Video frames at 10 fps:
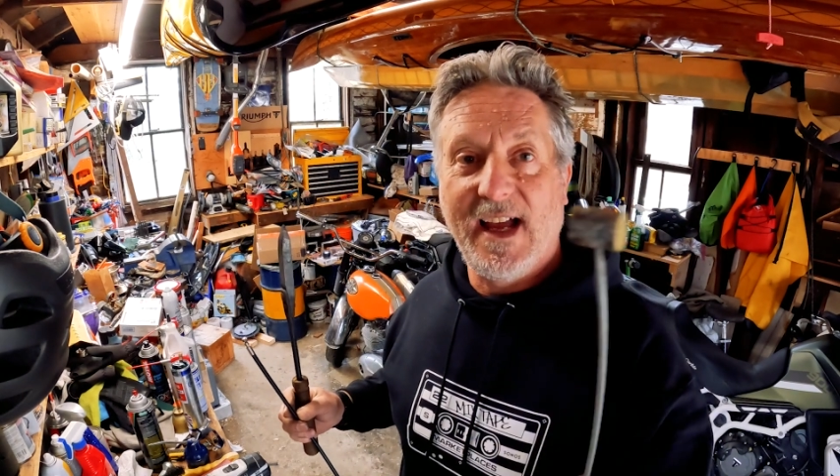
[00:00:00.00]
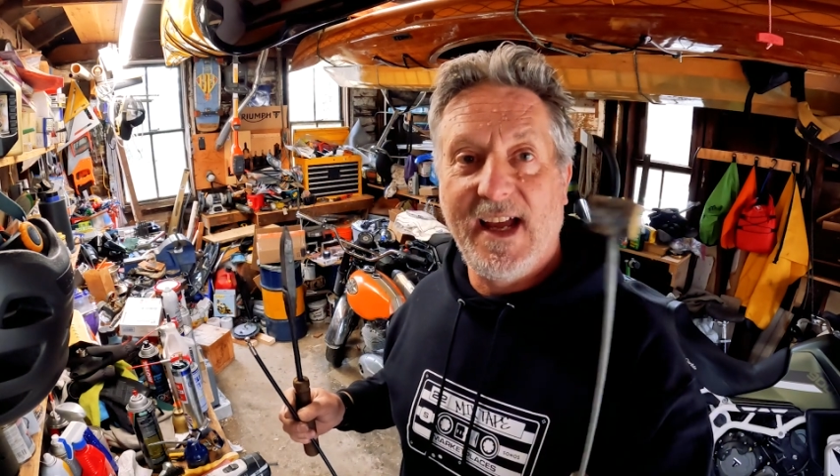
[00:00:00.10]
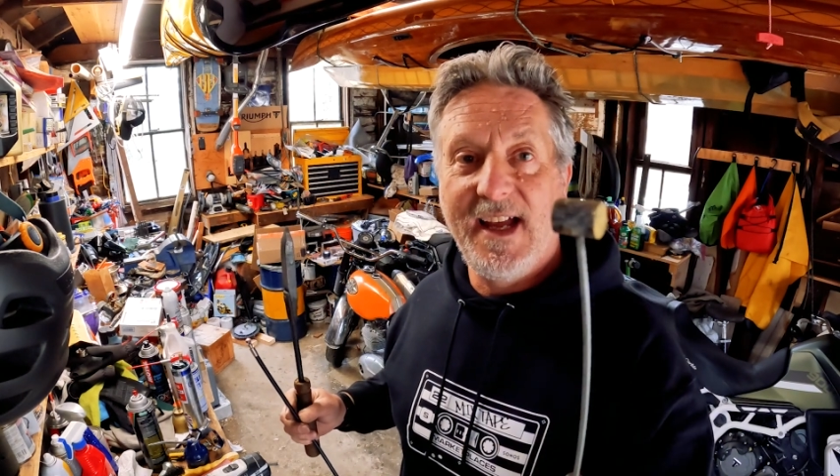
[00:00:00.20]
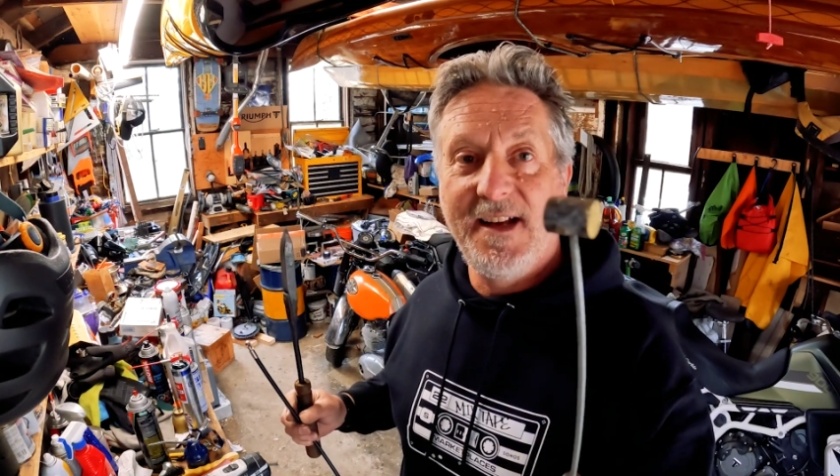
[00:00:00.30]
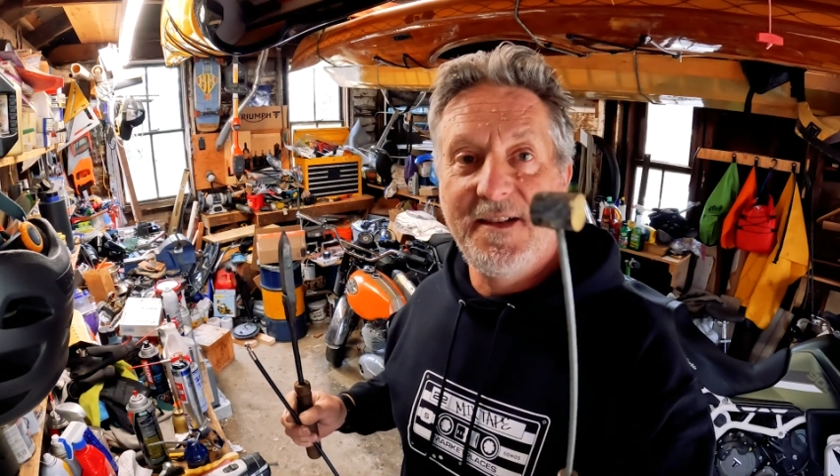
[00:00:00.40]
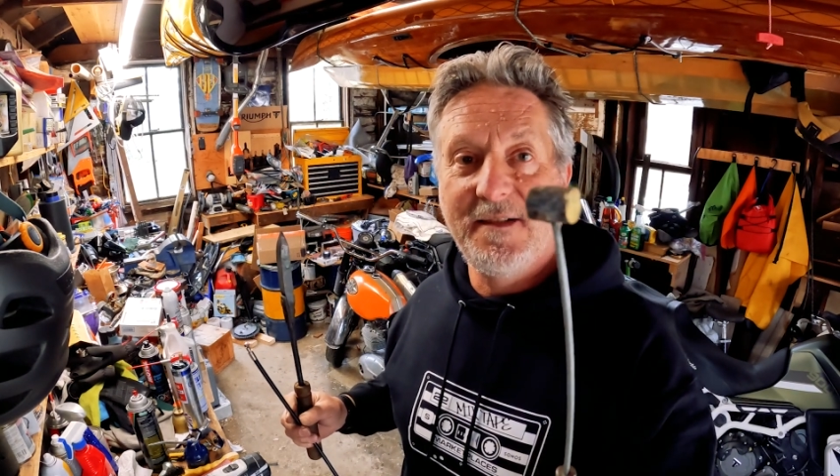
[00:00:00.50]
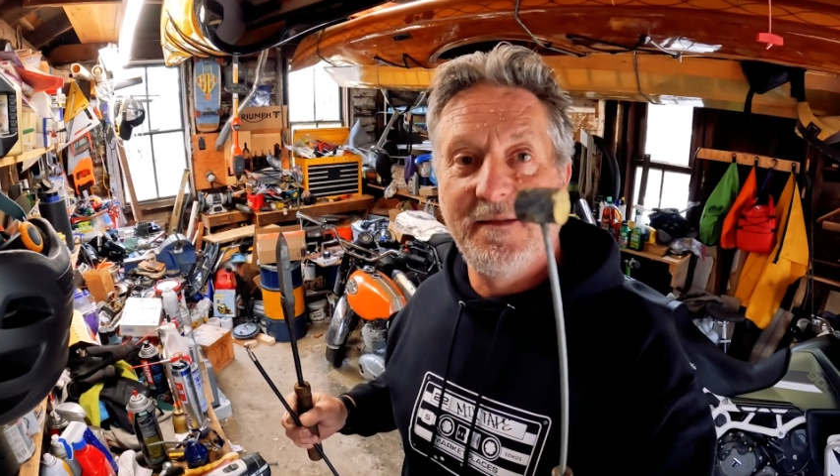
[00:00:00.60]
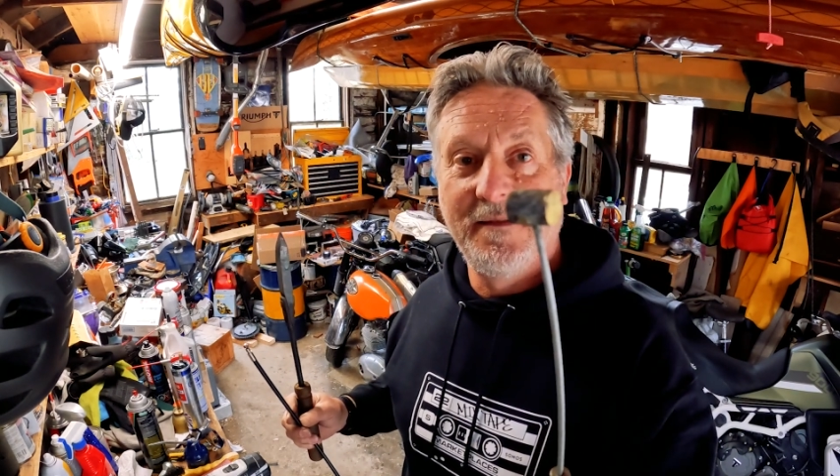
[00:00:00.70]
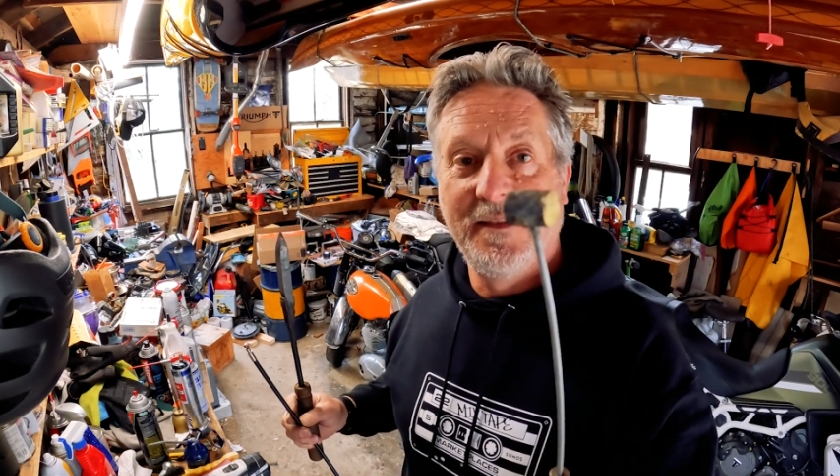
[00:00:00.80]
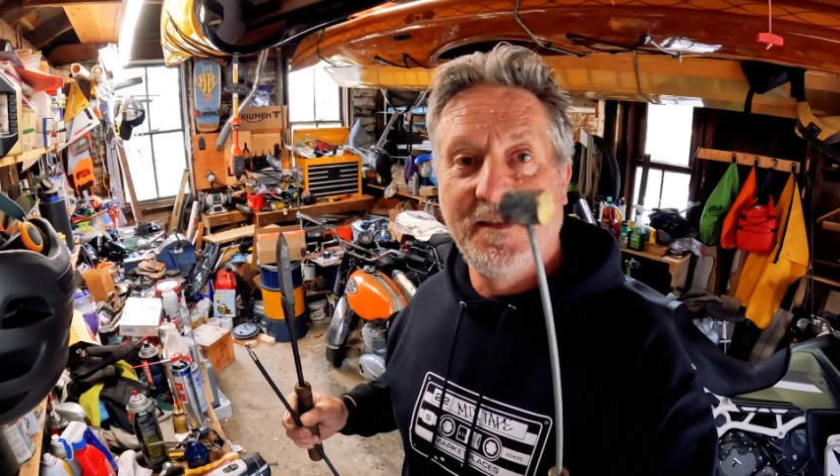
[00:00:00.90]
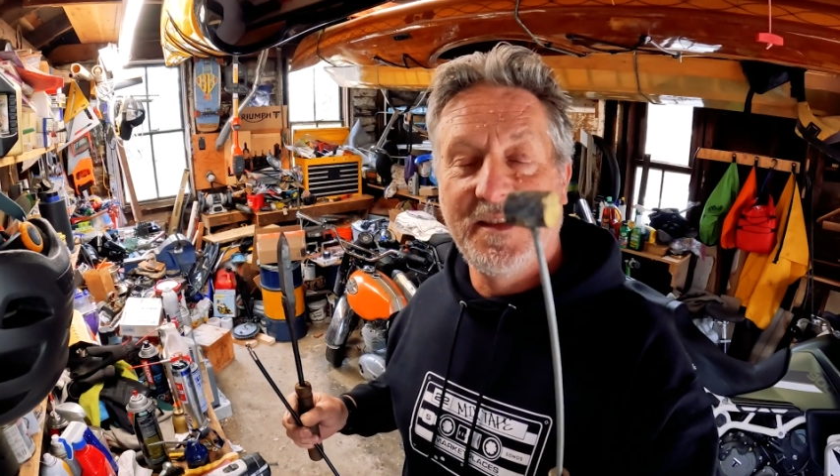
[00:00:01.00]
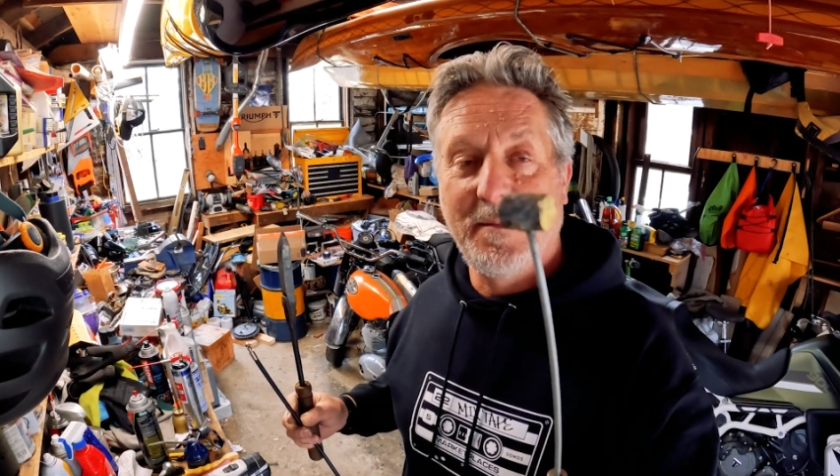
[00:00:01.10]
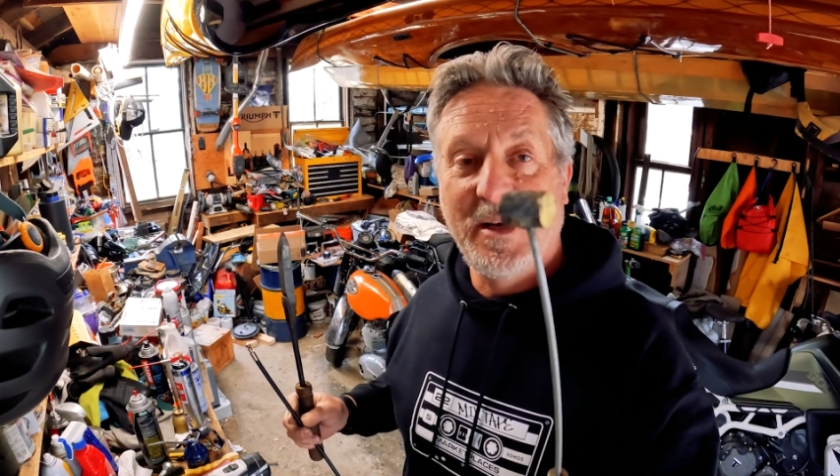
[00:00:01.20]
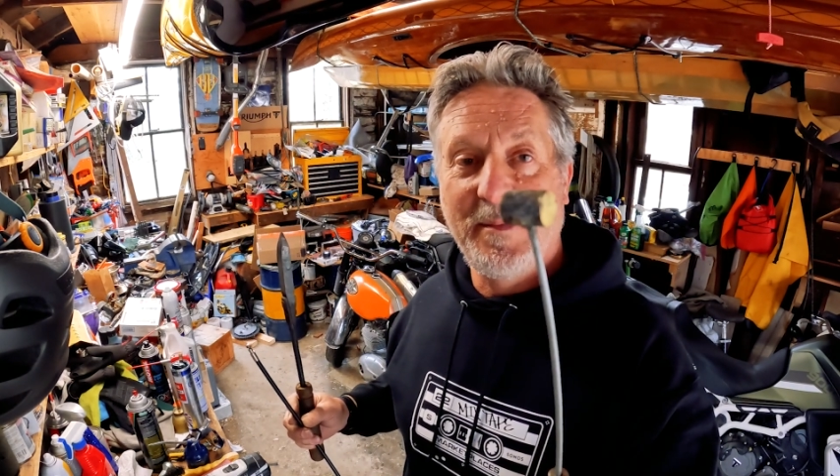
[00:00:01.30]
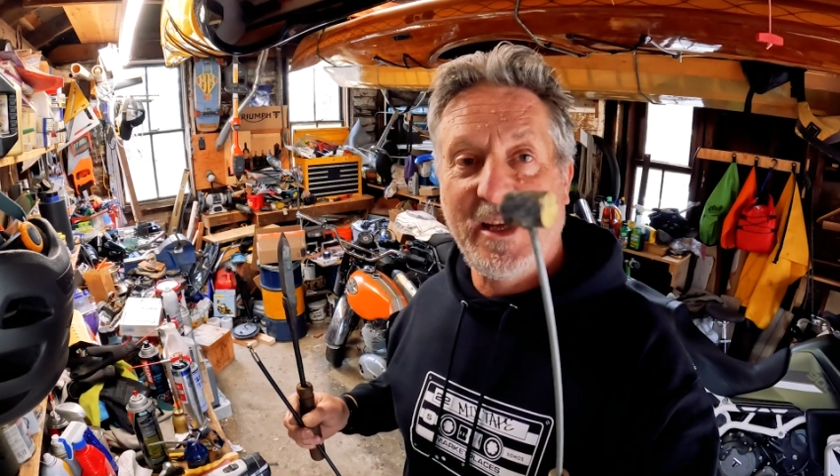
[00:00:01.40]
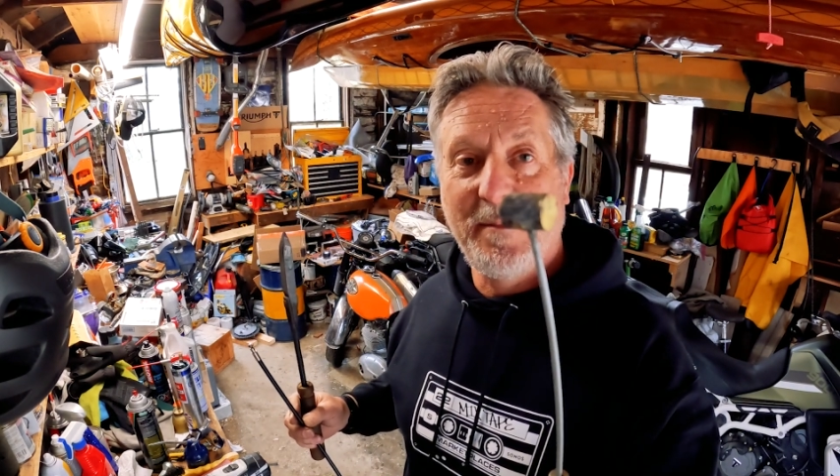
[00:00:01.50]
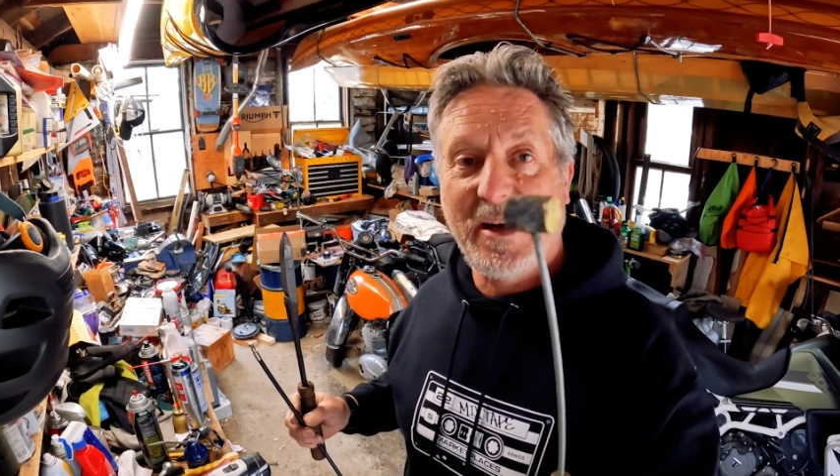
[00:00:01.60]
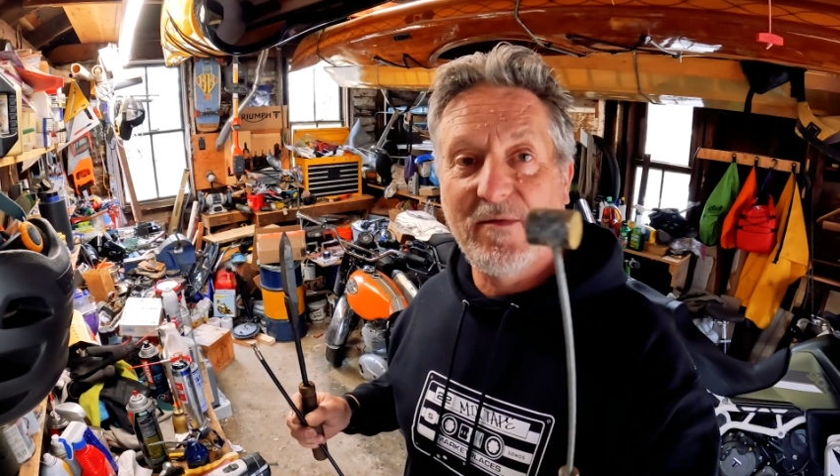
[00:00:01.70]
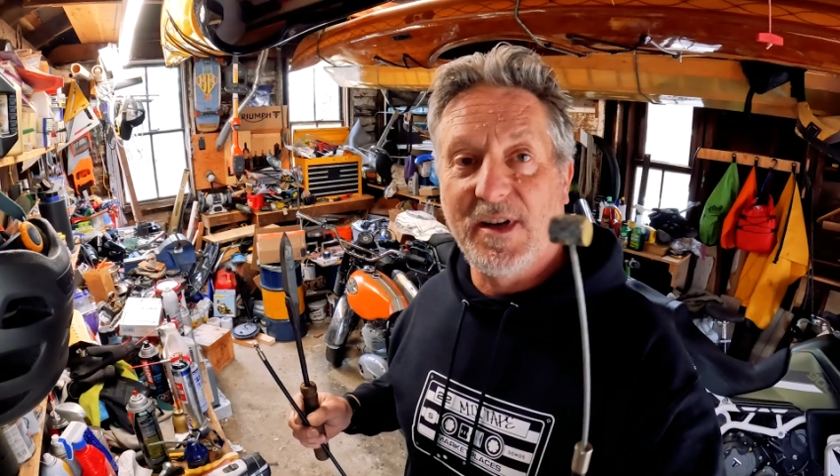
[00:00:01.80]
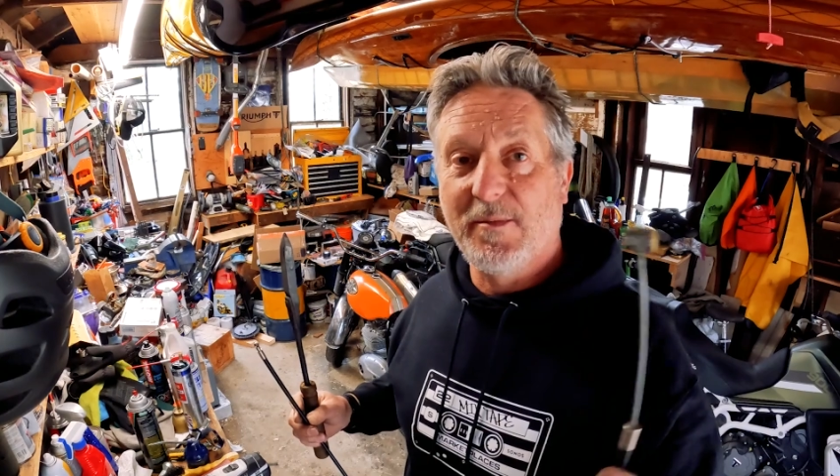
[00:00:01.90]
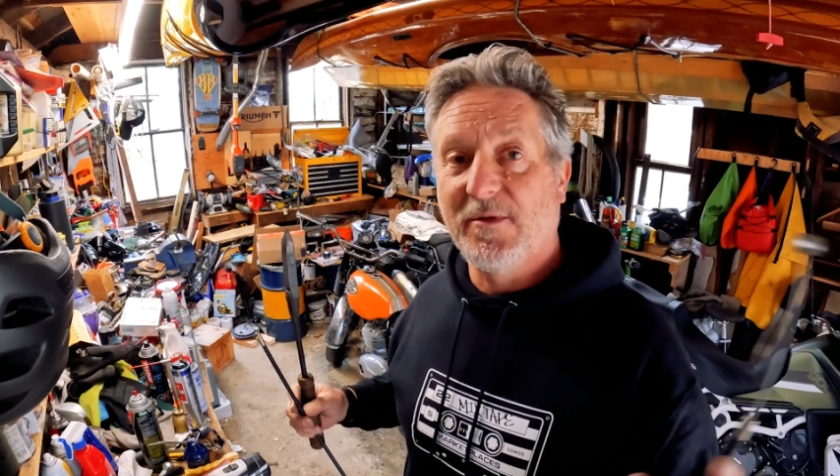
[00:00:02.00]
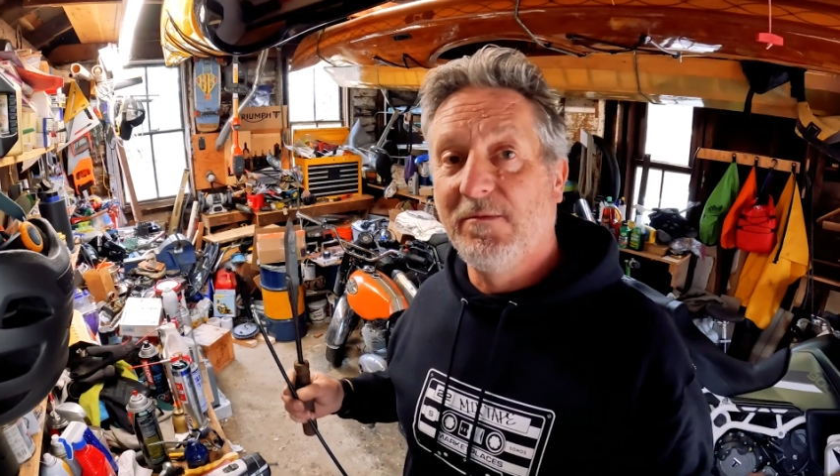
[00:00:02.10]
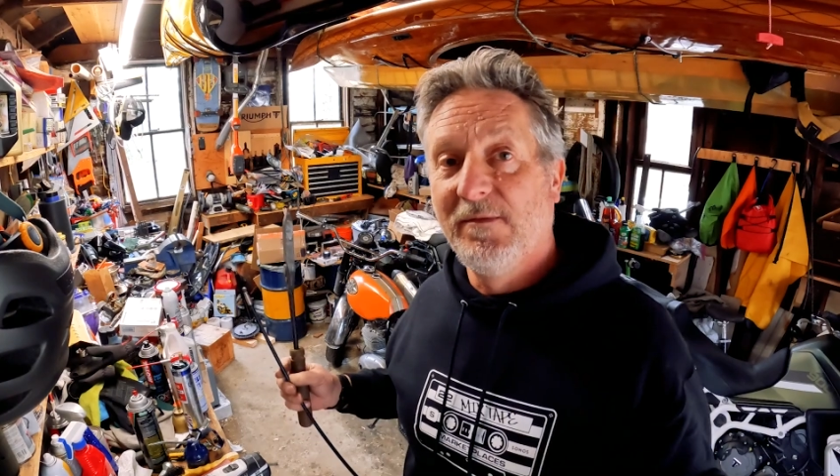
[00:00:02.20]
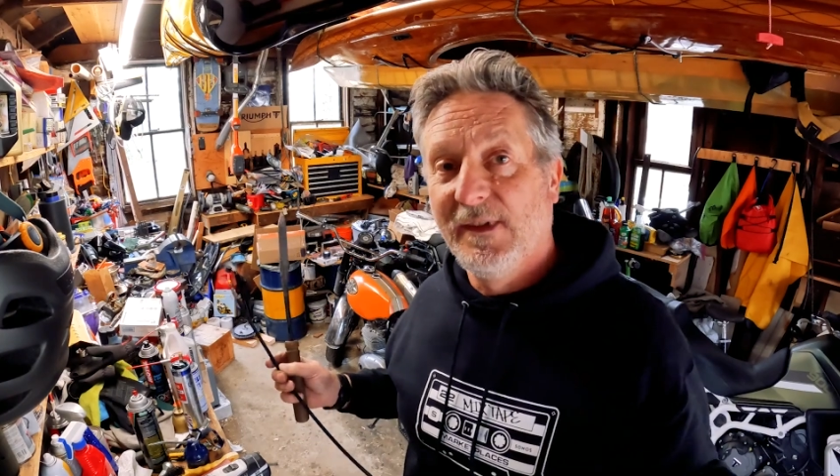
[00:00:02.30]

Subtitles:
and 10mm barrel nipple.